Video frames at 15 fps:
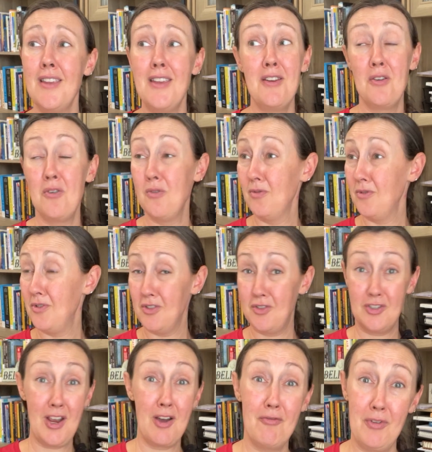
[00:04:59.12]
you know, just
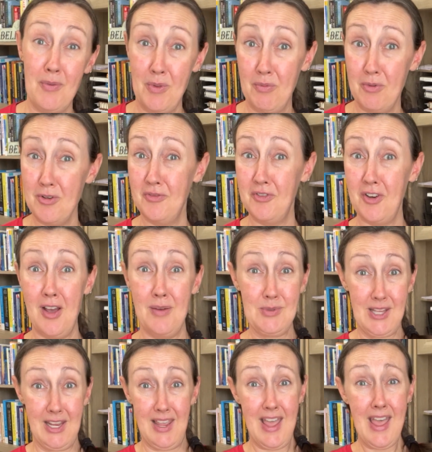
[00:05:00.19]
shout from the rooftops
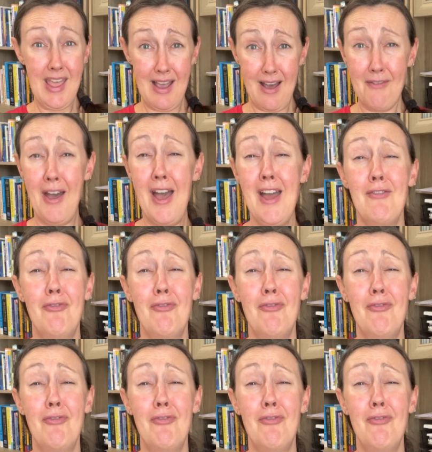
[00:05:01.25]
like, hey, I've had